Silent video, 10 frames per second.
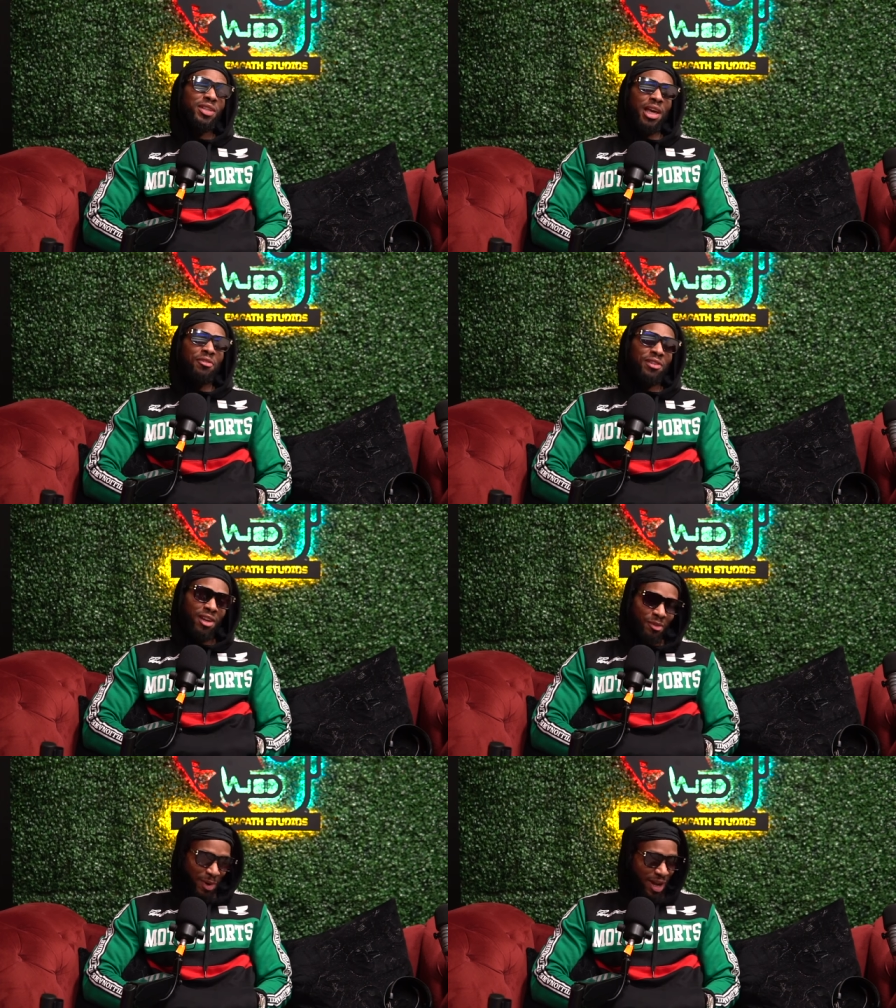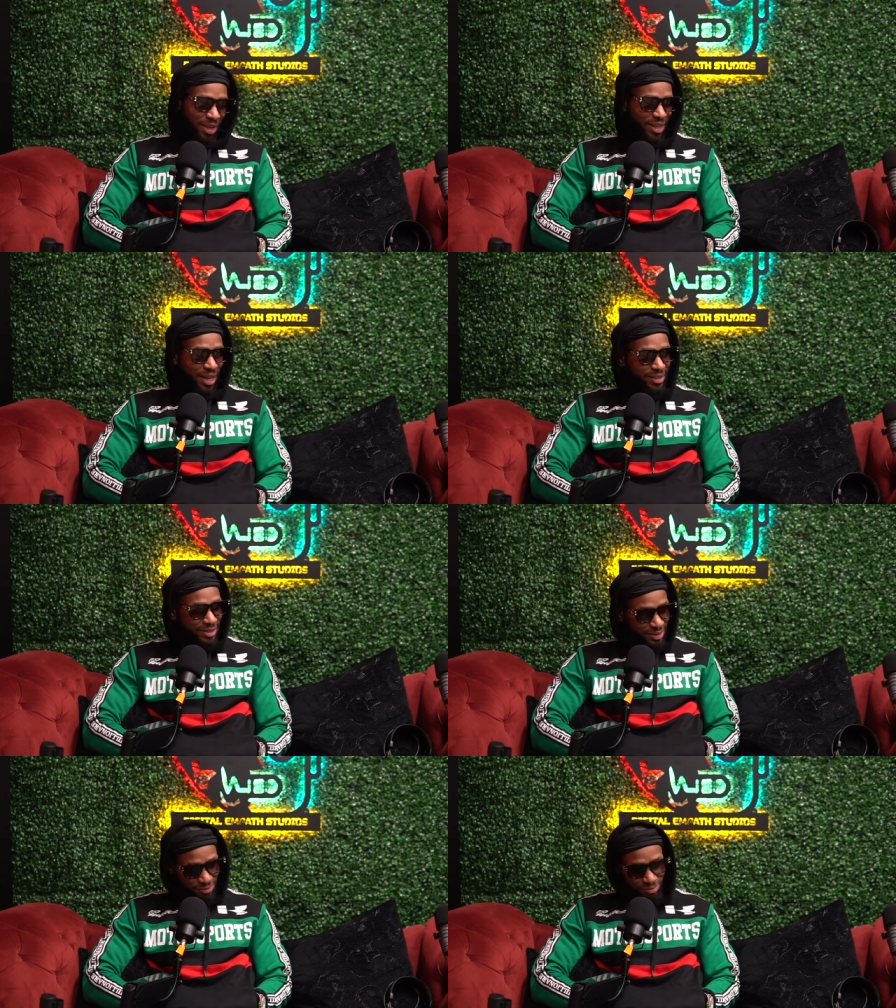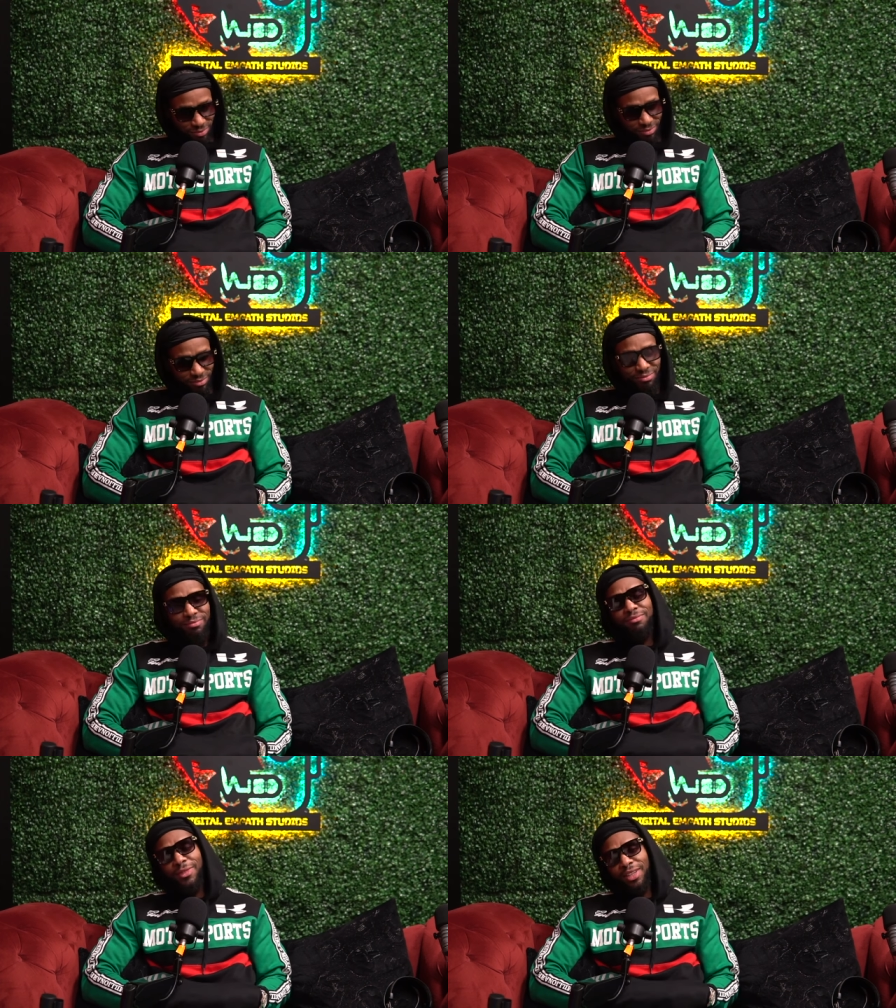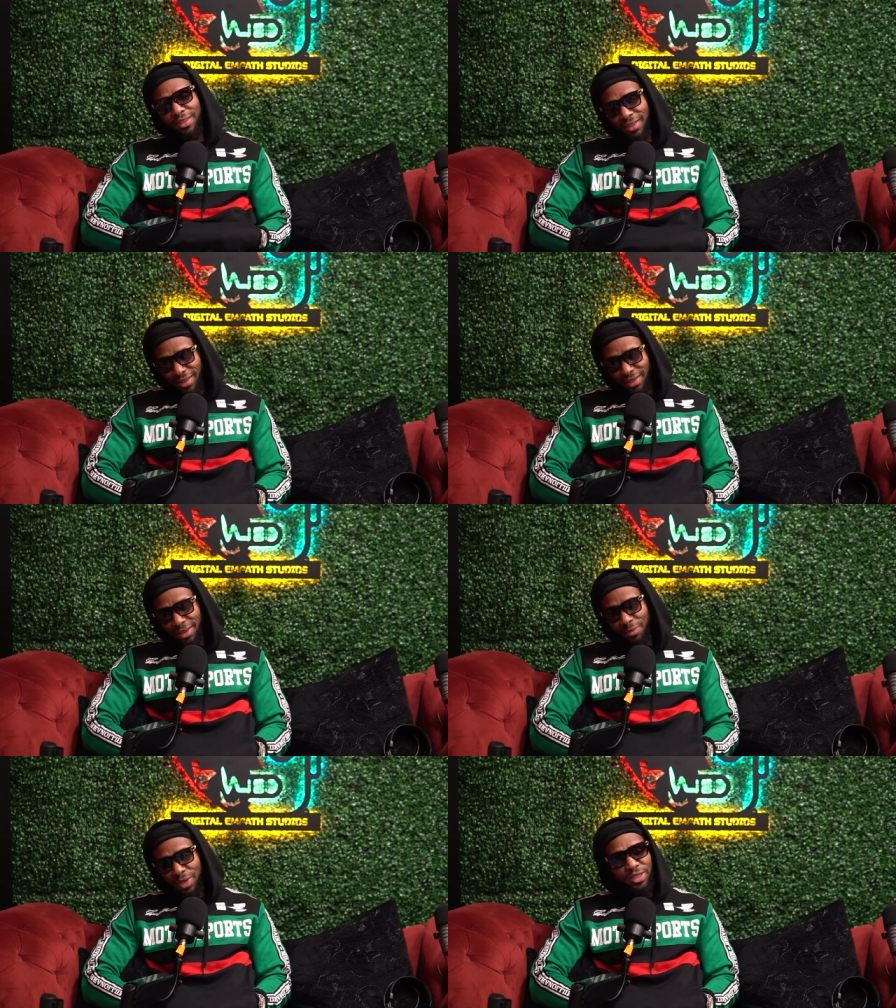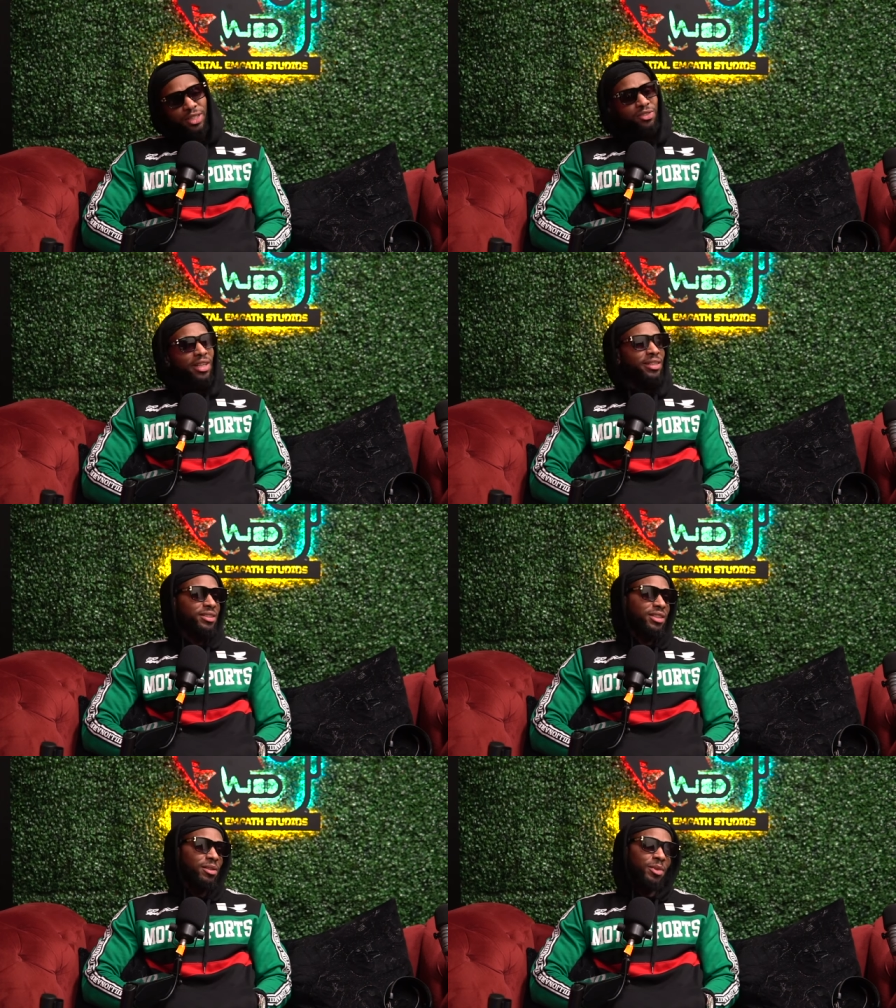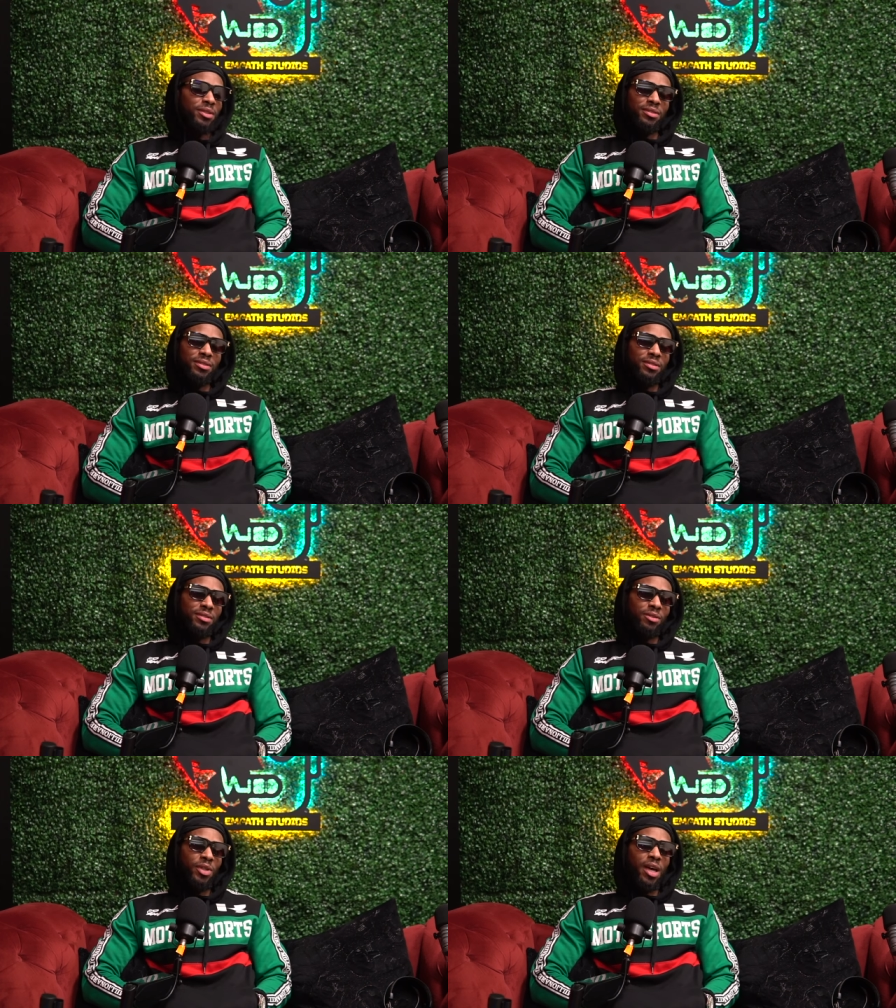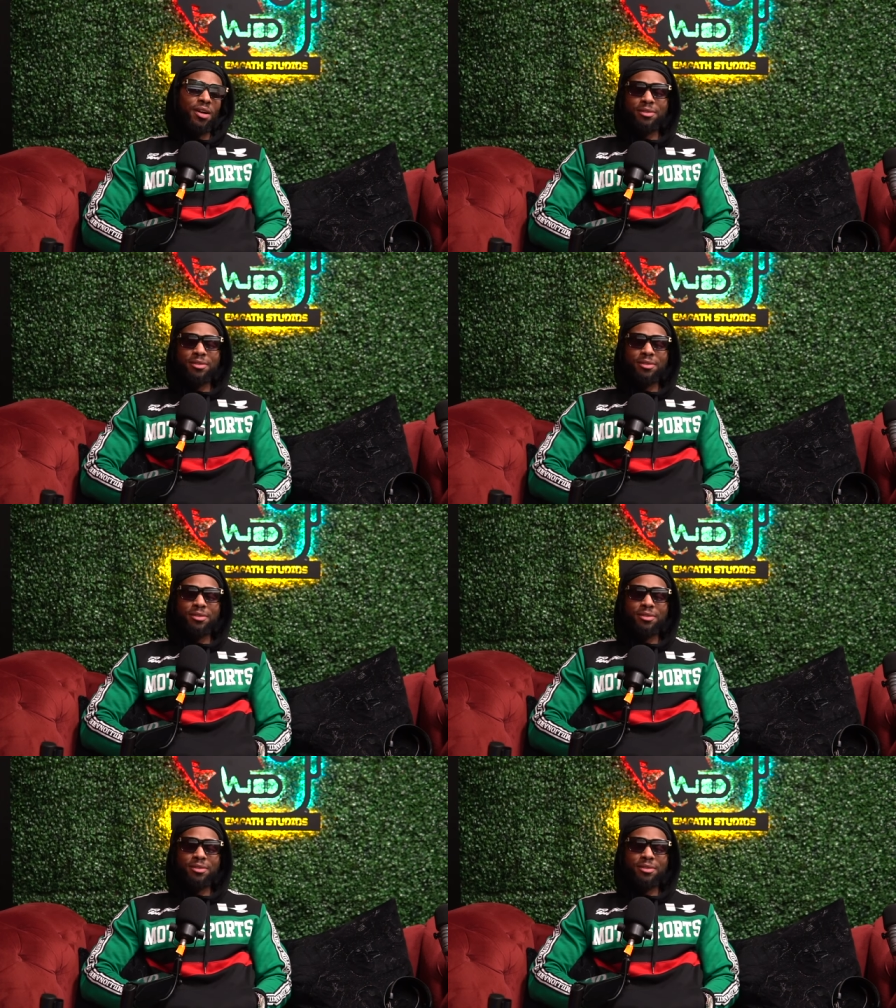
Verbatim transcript: Life and Love podcast. Something different. Yeah. Appreciate you, ladies and gentlemen. We out.